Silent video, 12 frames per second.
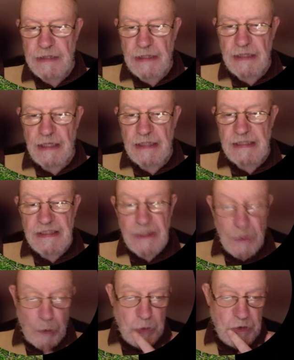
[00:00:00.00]
It is
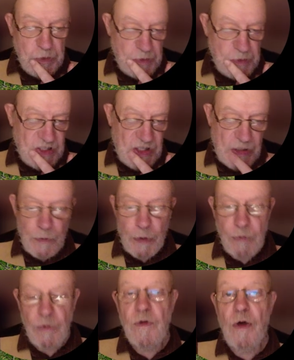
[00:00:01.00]
an autumn scene
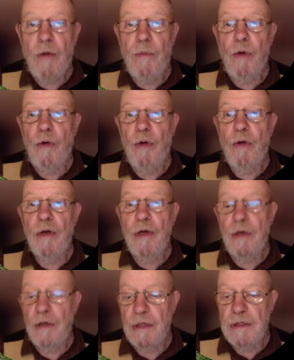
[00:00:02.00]
when we've got more
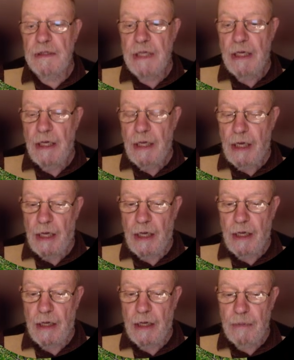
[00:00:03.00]
colours.
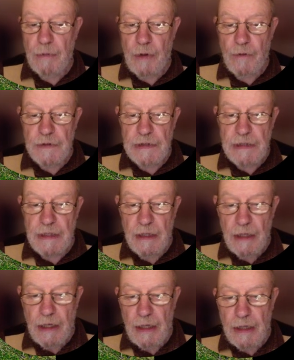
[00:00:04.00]
Obviously
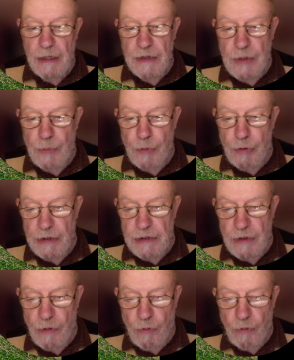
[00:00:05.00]
in the summer it's
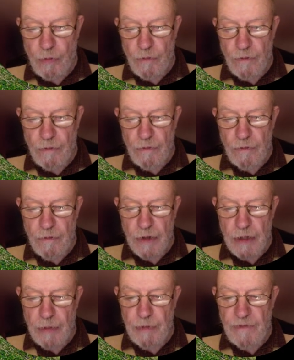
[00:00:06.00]
all
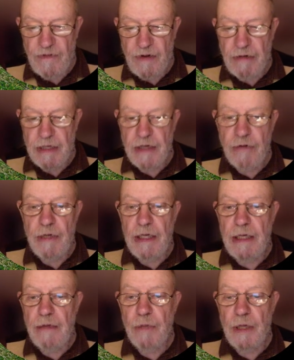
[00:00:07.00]
can be very
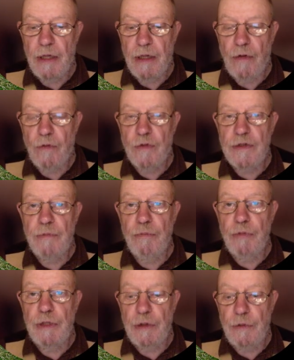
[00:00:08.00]
green, but in the autumn
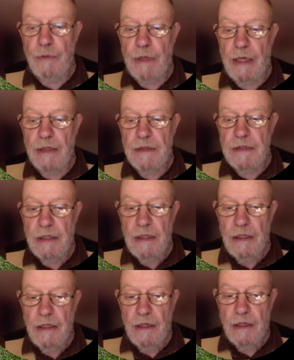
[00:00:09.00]
we do get
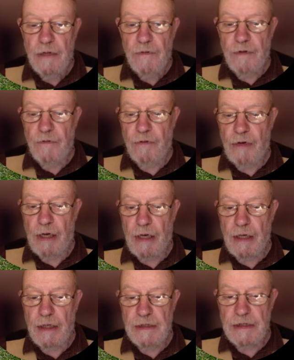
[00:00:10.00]
the
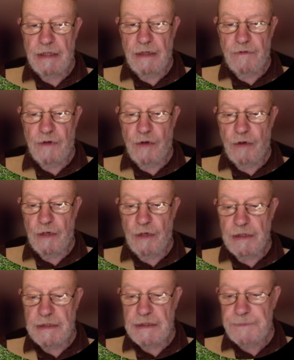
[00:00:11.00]
variety of colours.